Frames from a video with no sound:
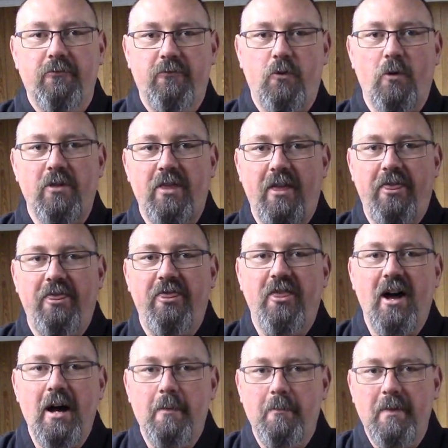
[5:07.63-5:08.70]
for the
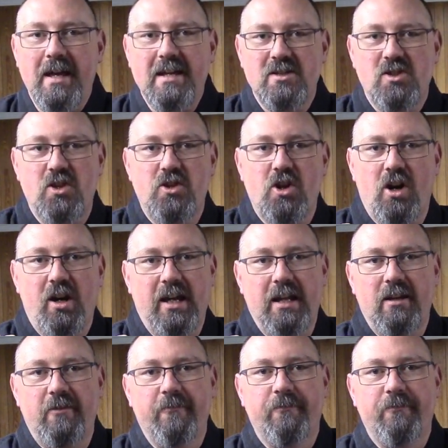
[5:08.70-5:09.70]
thumb as the target,